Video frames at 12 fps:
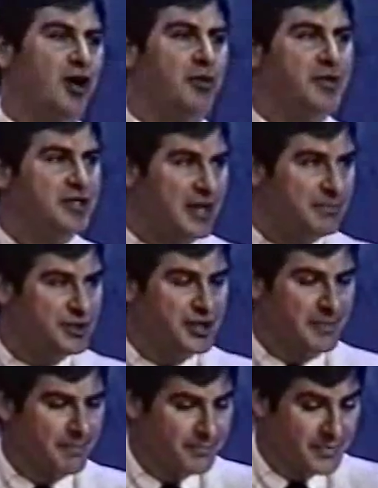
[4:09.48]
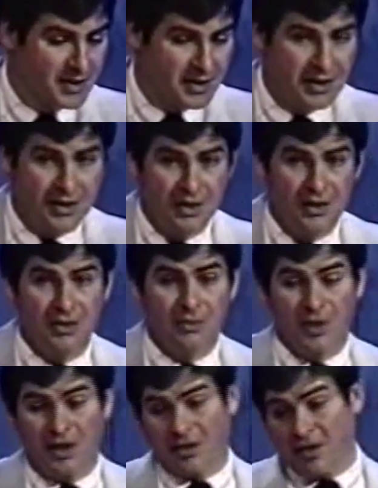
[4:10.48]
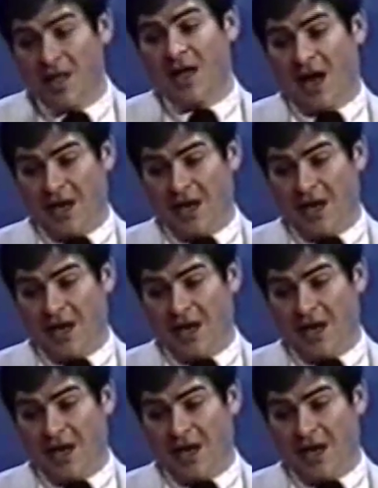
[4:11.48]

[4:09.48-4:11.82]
in our redemption. Well,